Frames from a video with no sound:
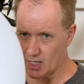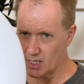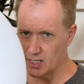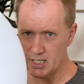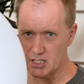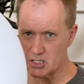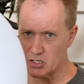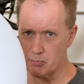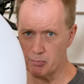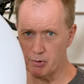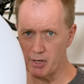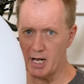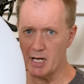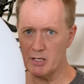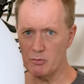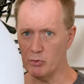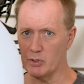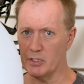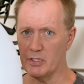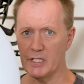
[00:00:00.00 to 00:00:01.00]
and then
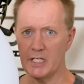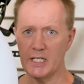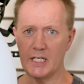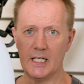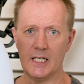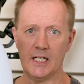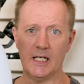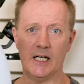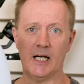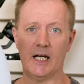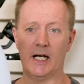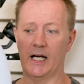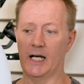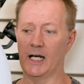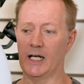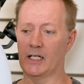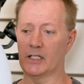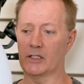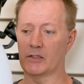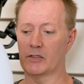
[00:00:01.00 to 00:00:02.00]
sprayed with the
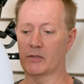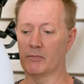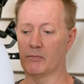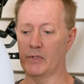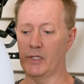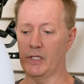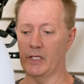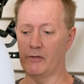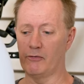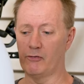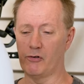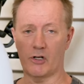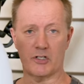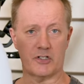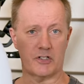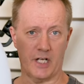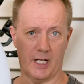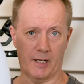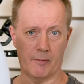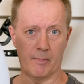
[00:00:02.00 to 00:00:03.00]
uh, the
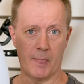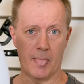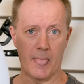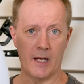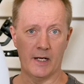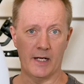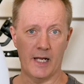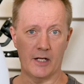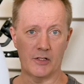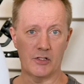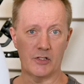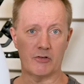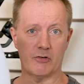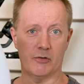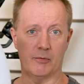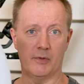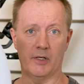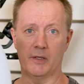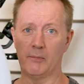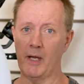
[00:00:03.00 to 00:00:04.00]
frosting. Now, just
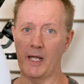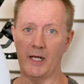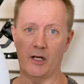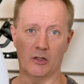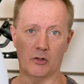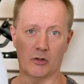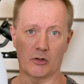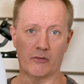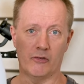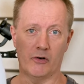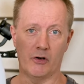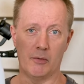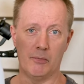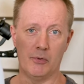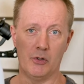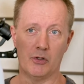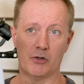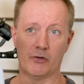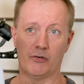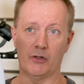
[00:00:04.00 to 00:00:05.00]
it may not look very
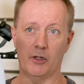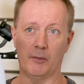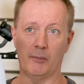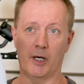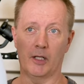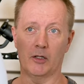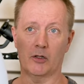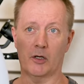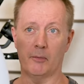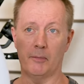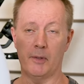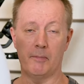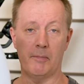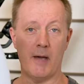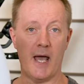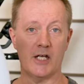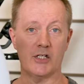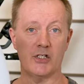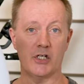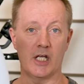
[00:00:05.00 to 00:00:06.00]
beautiful; it might look a bit
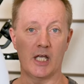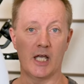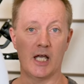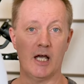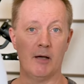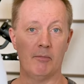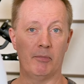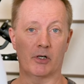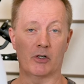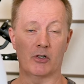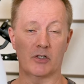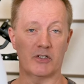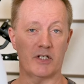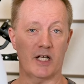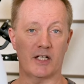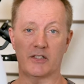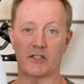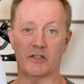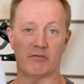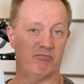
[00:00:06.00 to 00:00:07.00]
patchy, but of course
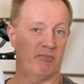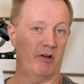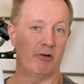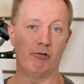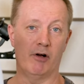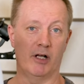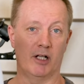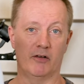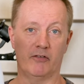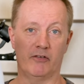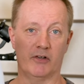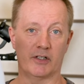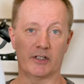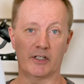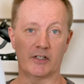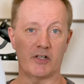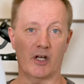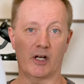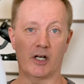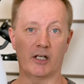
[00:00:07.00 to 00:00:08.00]
that's irrelevant.
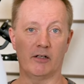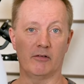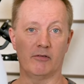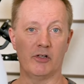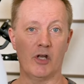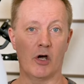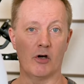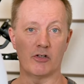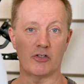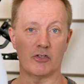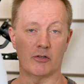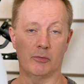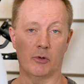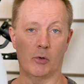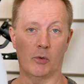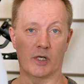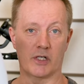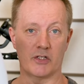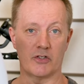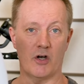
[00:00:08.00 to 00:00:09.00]
It's only
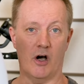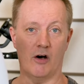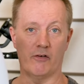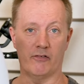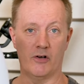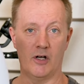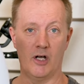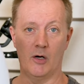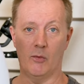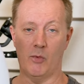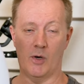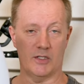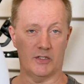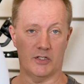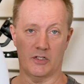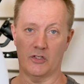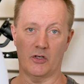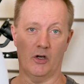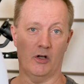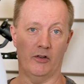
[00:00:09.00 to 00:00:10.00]
noticeable when it's off.
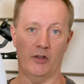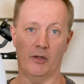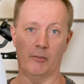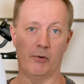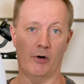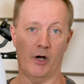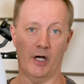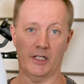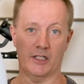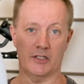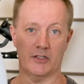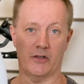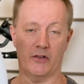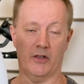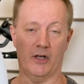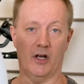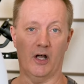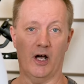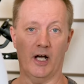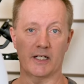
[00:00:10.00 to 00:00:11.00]
Once it's on, the brightness of
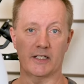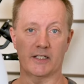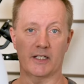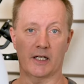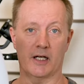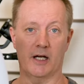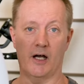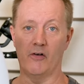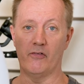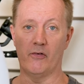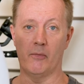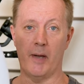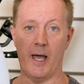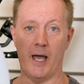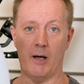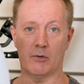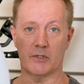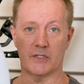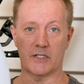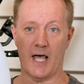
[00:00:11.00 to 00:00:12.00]
the light uh,
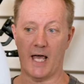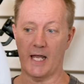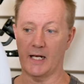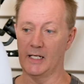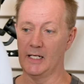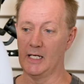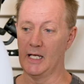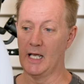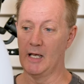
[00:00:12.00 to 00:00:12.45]
overpowers that.